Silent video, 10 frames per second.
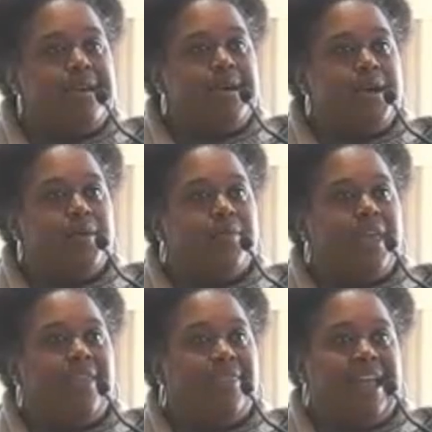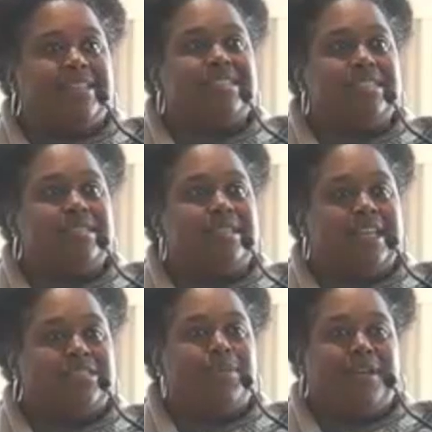And
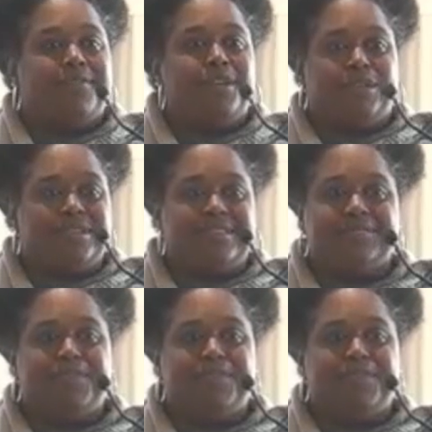that's my focus.